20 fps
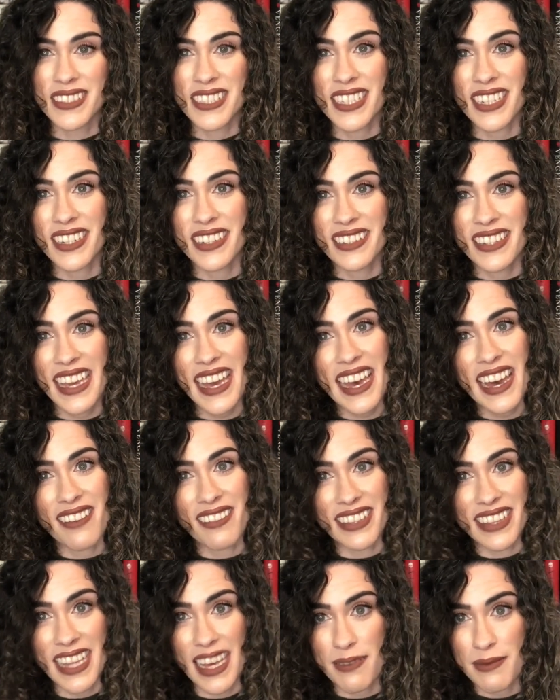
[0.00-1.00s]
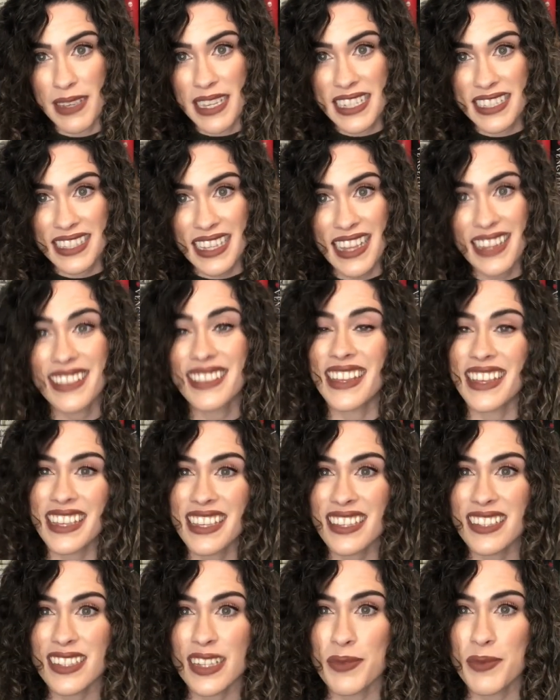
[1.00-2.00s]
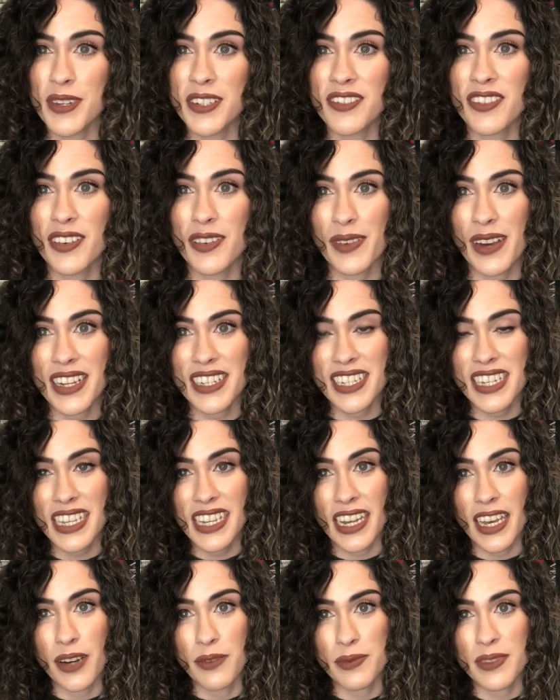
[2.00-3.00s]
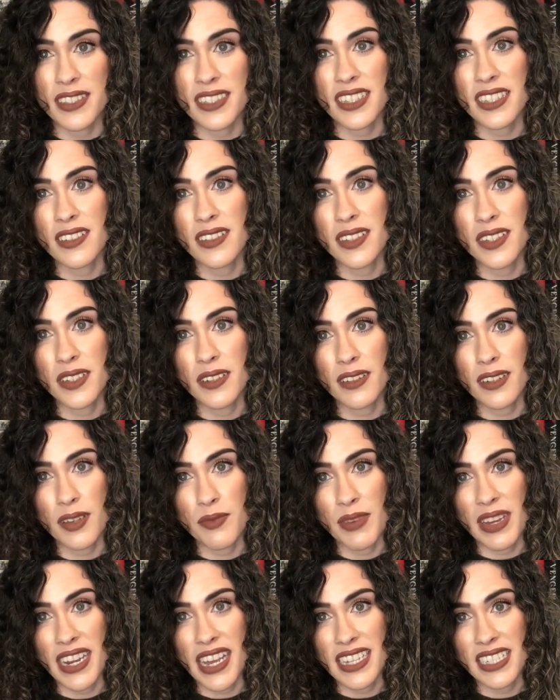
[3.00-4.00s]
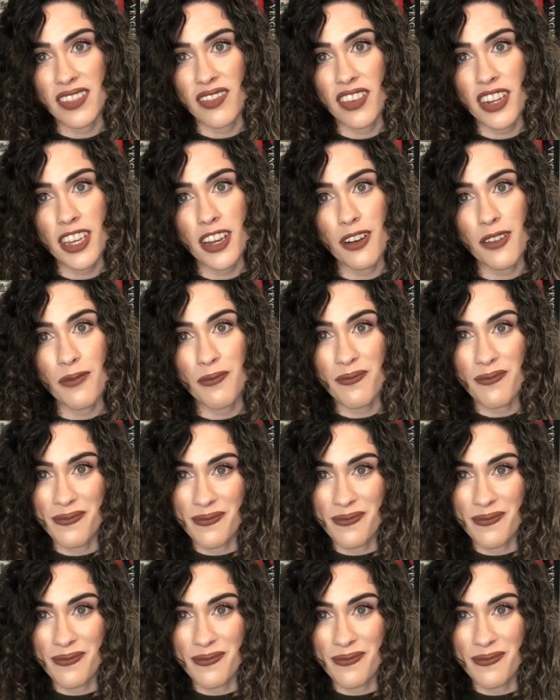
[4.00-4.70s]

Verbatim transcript: so yeah, with that being said, thank you so much for watching and I hope to see you soon in my next video.